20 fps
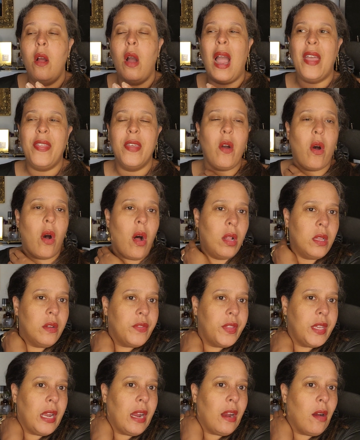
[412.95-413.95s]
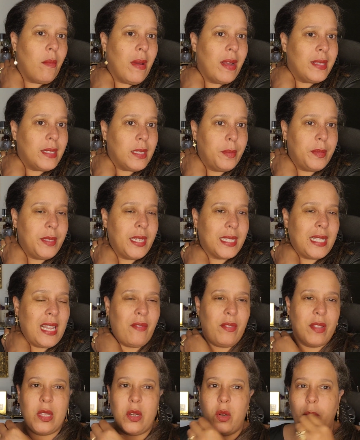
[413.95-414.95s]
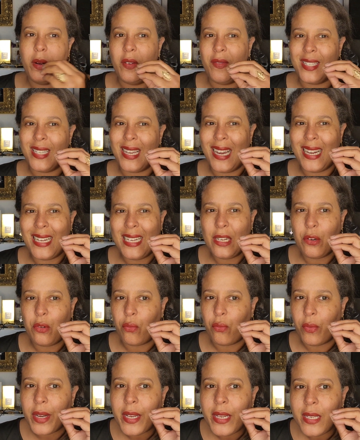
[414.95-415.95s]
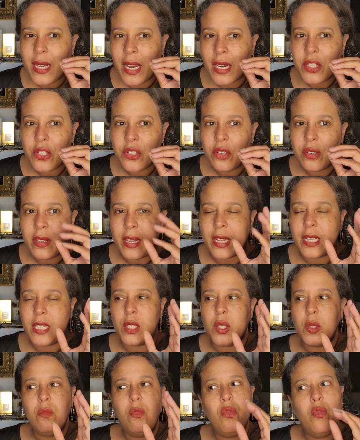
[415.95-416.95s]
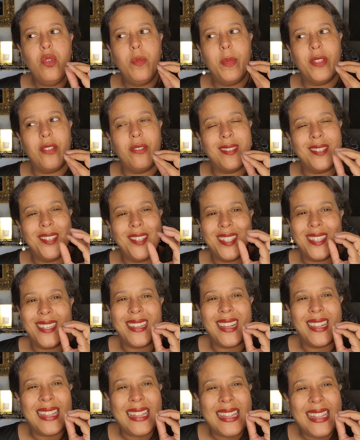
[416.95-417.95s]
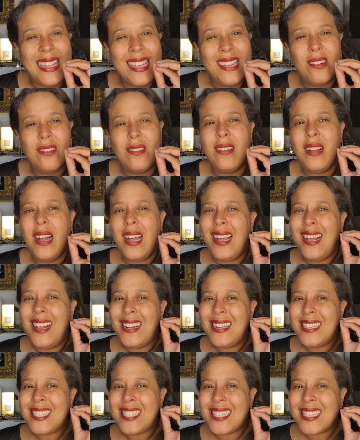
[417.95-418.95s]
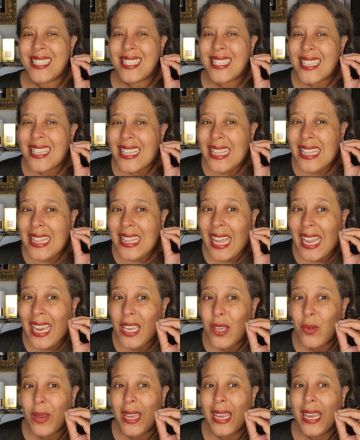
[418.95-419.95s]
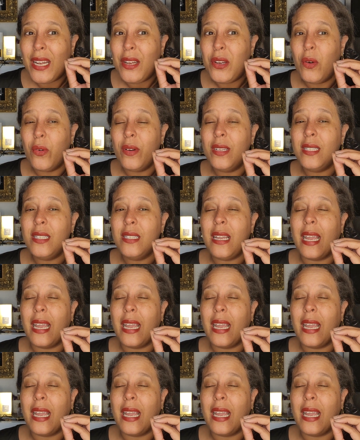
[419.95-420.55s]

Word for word: I think all of the Hermes lipsticks have a little bit of a tiny gritty texture. Like it's smooth, but there's just a little slight, you can't notice.